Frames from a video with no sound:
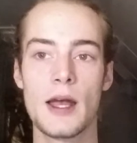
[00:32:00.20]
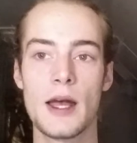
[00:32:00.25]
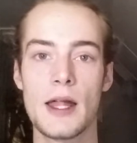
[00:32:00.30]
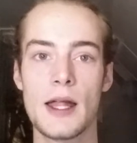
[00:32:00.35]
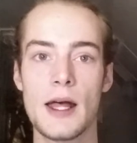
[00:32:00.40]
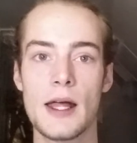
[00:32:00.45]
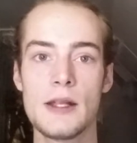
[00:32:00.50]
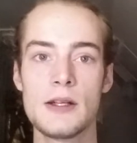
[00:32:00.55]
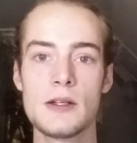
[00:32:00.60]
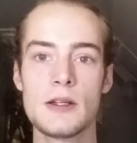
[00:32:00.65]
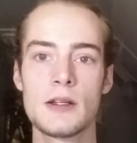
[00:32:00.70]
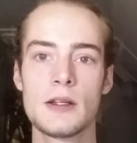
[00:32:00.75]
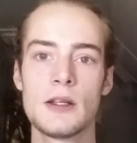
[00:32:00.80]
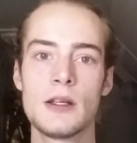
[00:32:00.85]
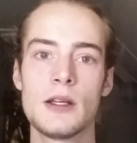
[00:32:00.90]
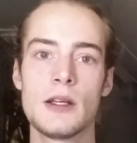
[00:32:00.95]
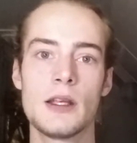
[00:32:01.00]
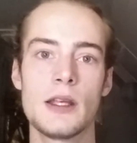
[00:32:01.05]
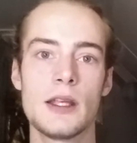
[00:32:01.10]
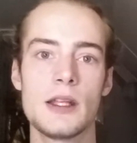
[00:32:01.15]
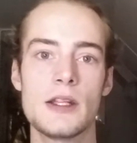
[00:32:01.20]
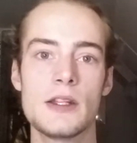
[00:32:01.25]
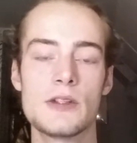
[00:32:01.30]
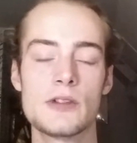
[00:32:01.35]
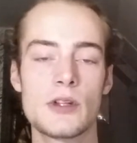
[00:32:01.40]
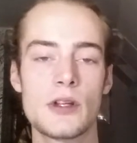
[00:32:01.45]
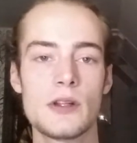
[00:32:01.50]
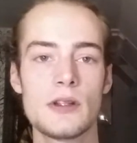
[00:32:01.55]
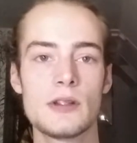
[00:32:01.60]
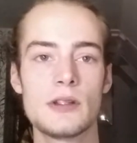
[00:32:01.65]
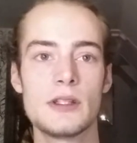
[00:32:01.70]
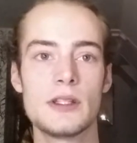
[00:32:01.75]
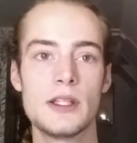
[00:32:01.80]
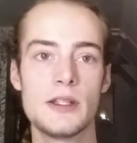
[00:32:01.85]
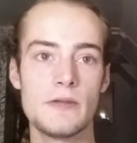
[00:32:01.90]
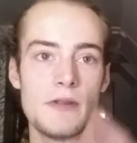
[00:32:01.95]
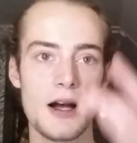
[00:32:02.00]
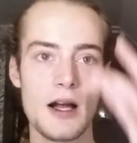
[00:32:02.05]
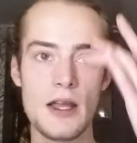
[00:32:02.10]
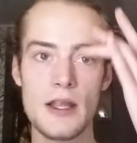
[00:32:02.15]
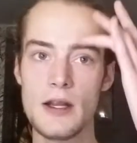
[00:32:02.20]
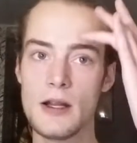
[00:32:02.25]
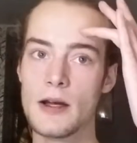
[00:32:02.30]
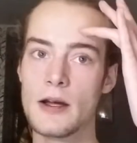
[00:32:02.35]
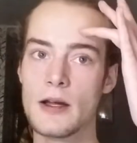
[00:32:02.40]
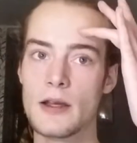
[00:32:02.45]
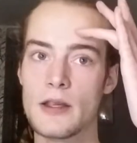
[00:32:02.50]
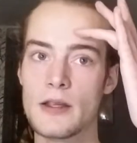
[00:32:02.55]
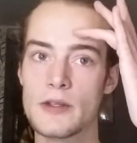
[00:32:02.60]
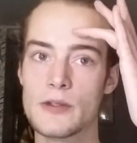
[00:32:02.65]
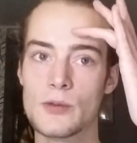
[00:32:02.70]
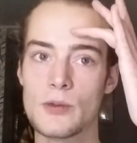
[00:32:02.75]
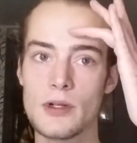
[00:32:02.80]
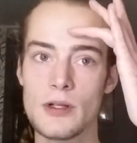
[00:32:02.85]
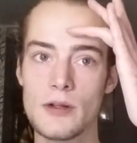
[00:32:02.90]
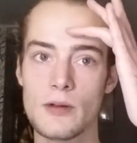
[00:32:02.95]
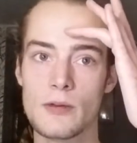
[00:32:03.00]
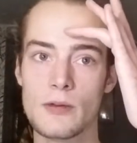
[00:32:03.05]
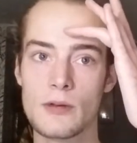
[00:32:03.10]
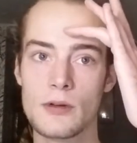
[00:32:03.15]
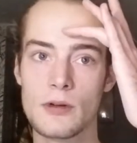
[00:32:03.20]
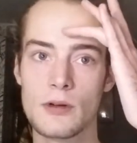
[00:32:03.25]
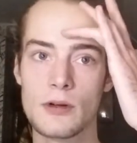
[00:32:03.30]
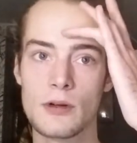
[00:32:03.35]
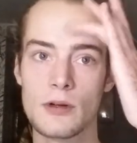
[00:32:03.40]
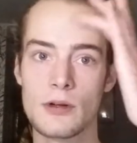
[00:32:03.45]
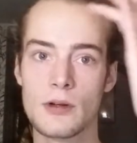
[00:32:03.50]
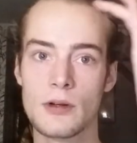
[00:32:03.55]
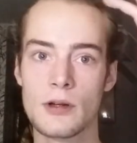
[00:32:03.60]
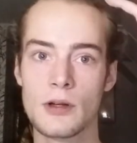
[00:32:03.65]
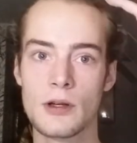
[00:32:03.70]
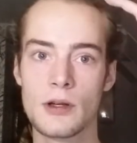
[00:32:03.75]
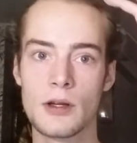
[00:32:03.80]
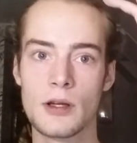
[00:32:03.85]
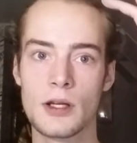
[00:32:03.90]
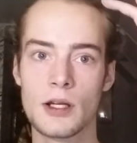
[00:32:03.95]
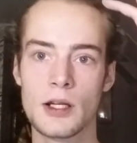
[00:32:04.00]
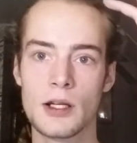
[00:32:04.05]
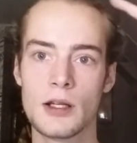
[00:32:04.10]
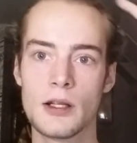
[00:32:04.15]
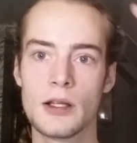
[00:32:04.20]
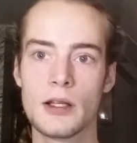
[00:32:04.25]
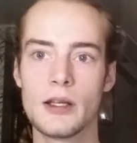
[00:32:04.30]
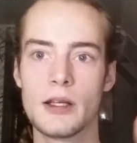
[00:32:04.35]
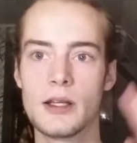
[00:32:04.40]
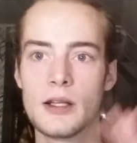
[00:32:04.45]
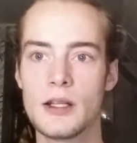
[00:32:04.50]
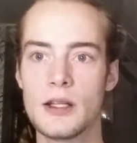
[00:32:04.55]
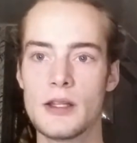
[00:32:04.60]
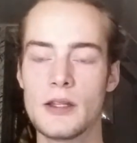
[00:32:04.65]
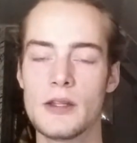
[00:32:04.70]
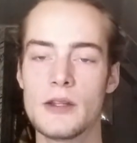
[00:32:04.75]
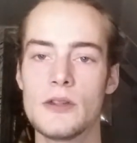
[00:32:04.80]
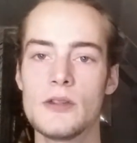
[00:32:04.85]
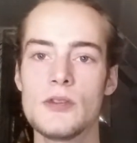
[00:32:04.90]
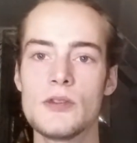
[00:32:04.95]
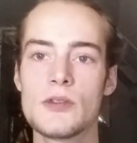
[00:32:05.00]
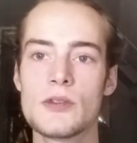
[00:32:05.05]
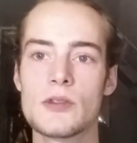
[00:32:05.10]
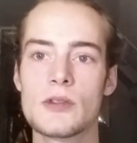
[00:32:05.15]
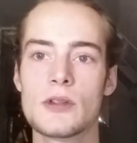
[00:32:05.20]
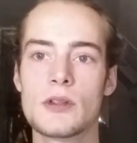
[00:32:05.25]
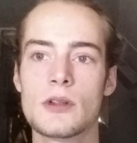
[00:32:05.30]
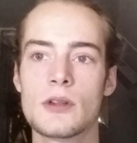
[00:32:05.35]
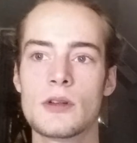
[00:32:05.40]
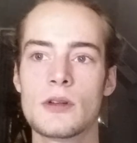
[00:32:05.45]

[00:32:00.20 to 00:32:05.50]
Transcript: and it is not the divine eye as well. It is